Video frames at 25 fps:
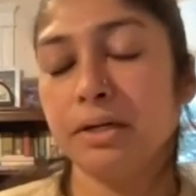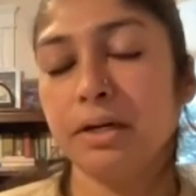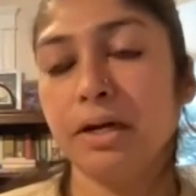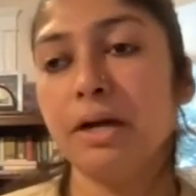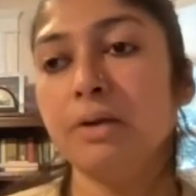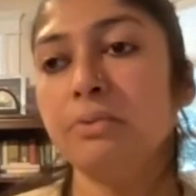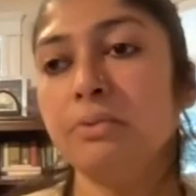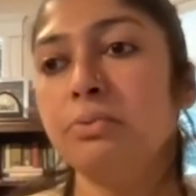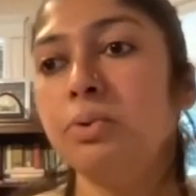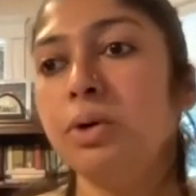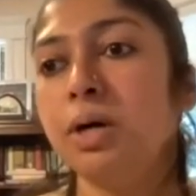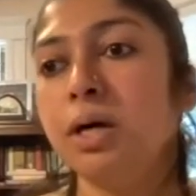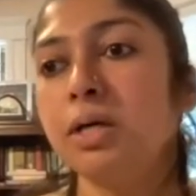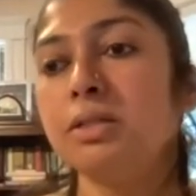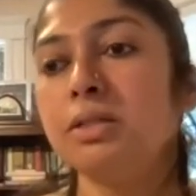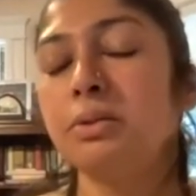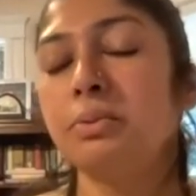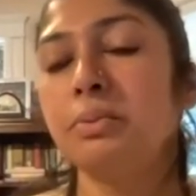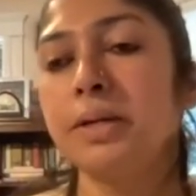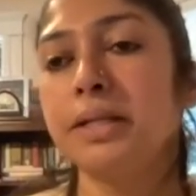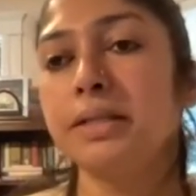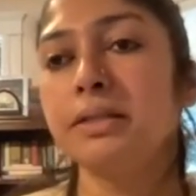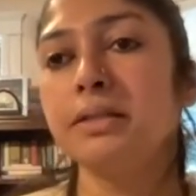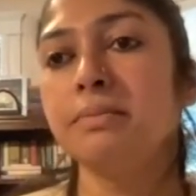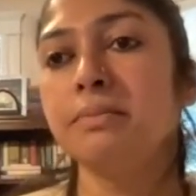I've
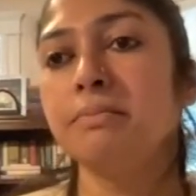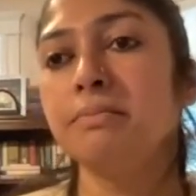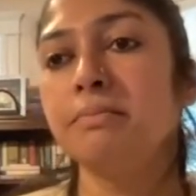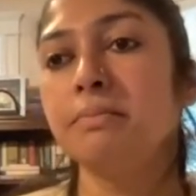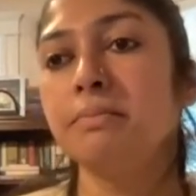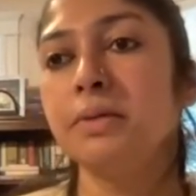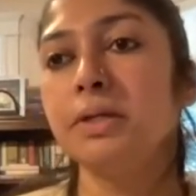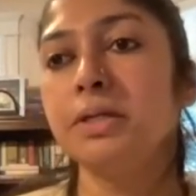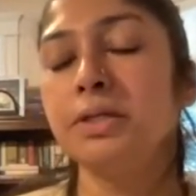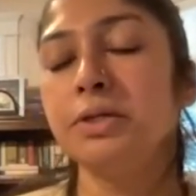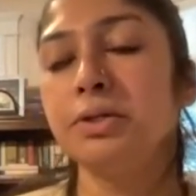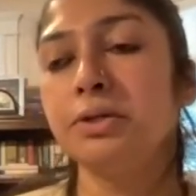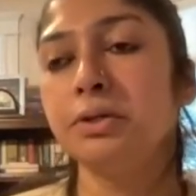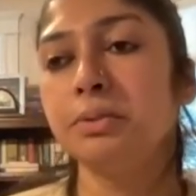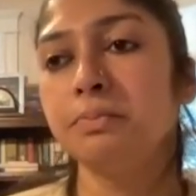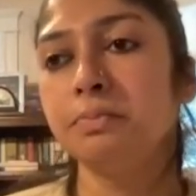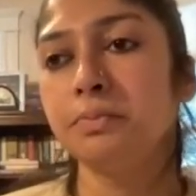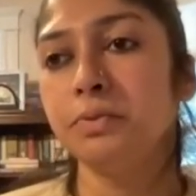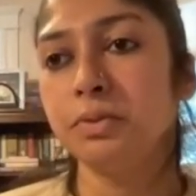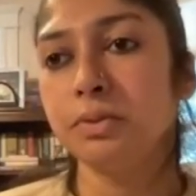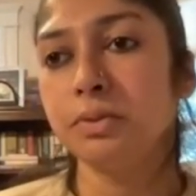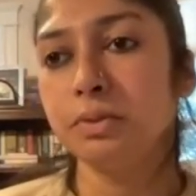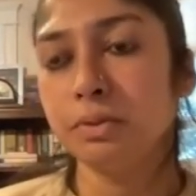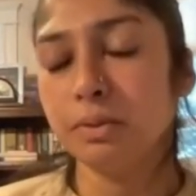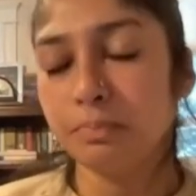worked with, you
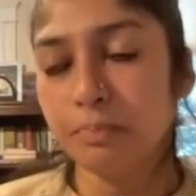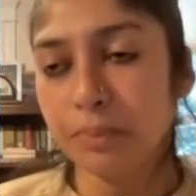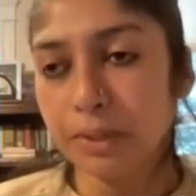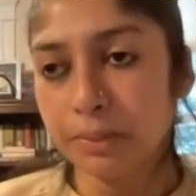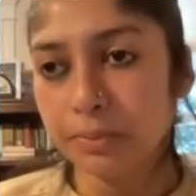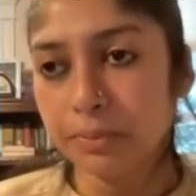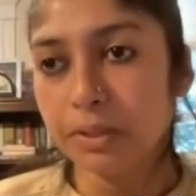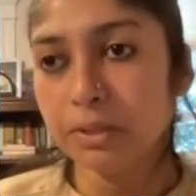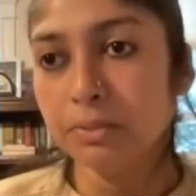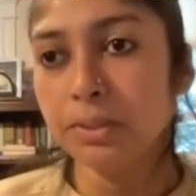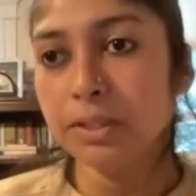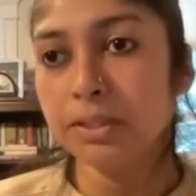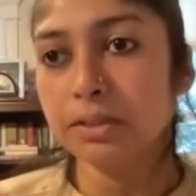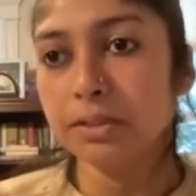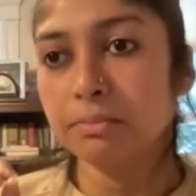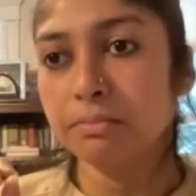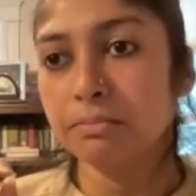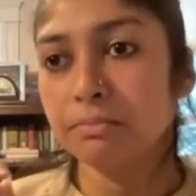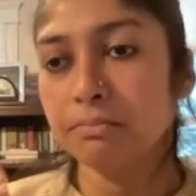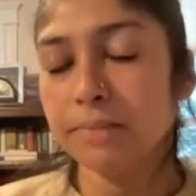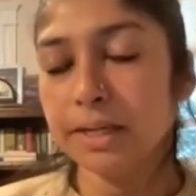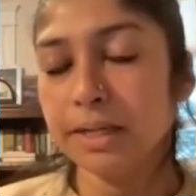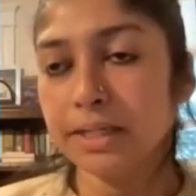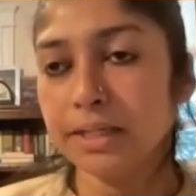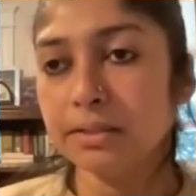know, people with
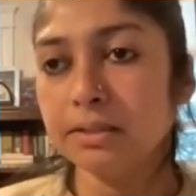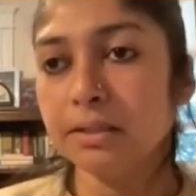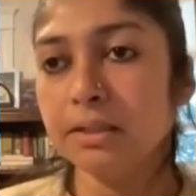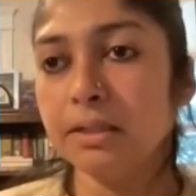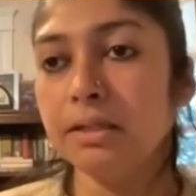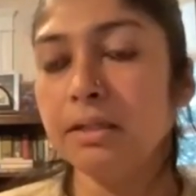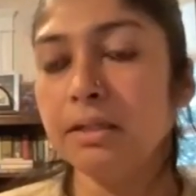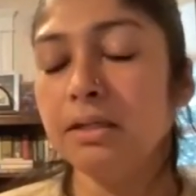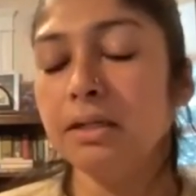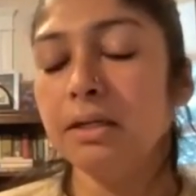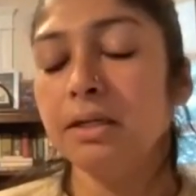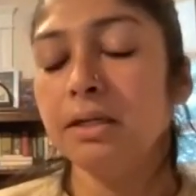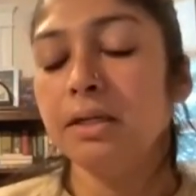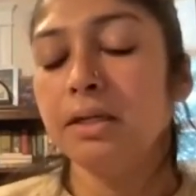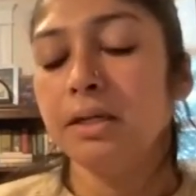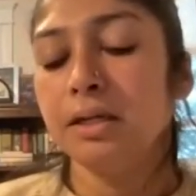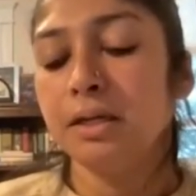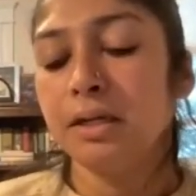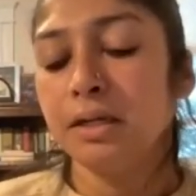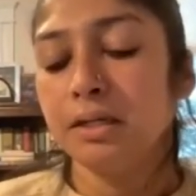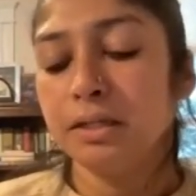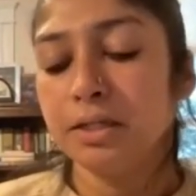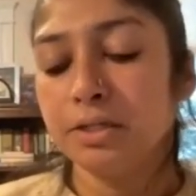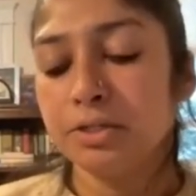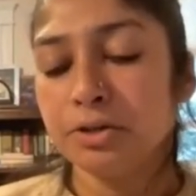medical
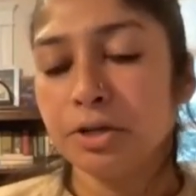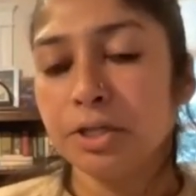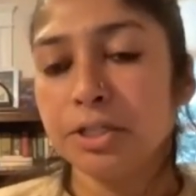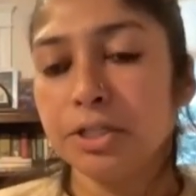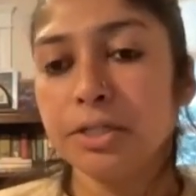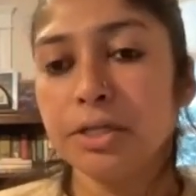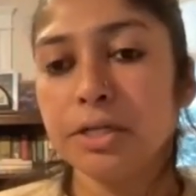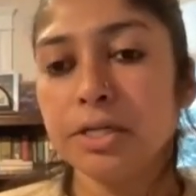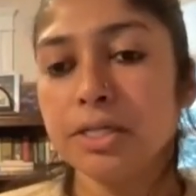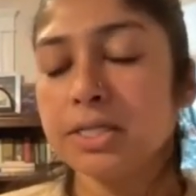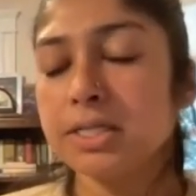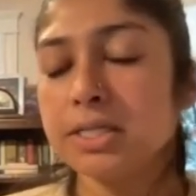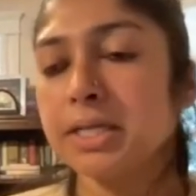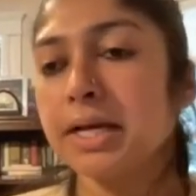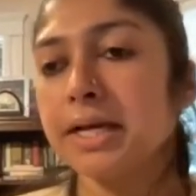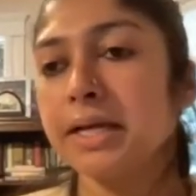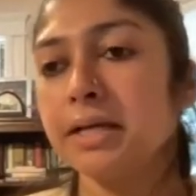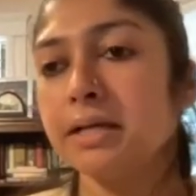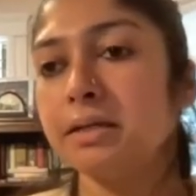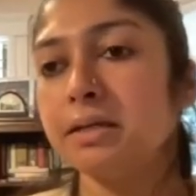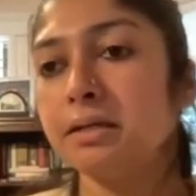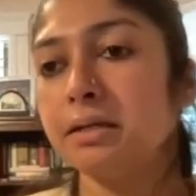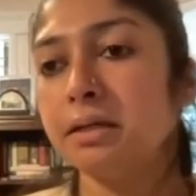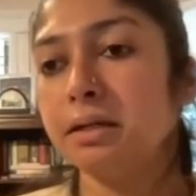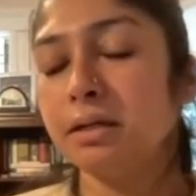disorders
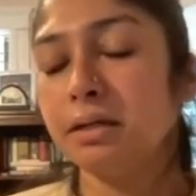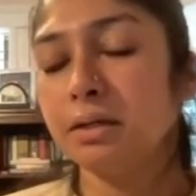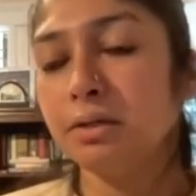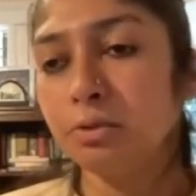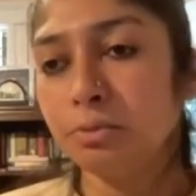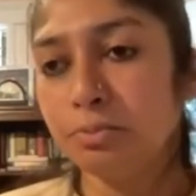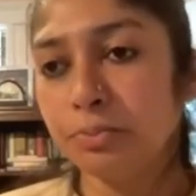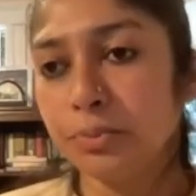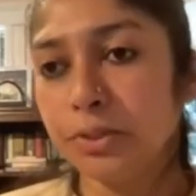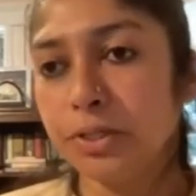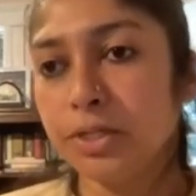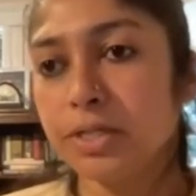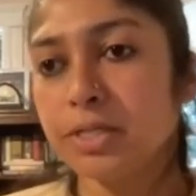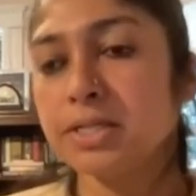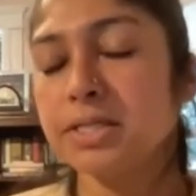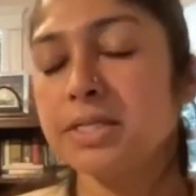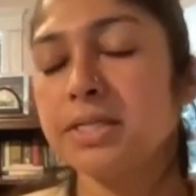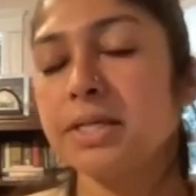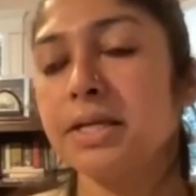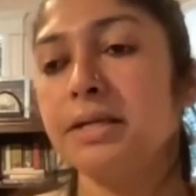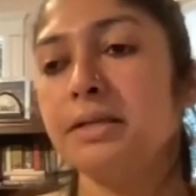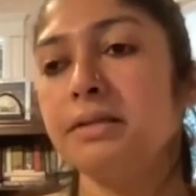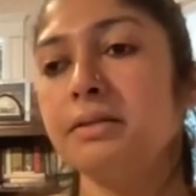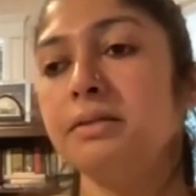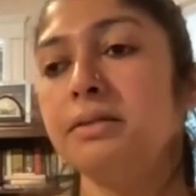like
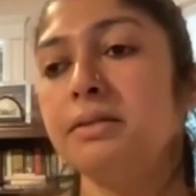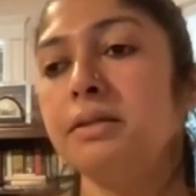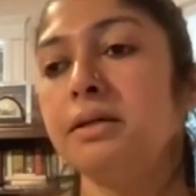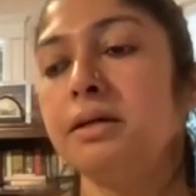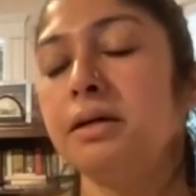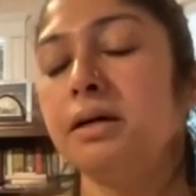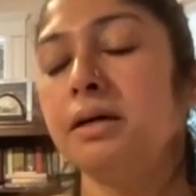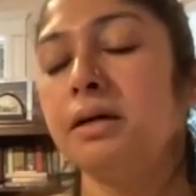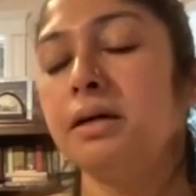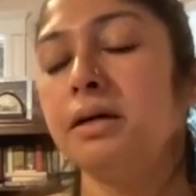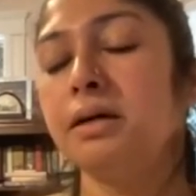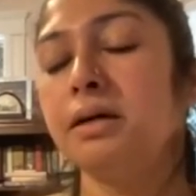lupus and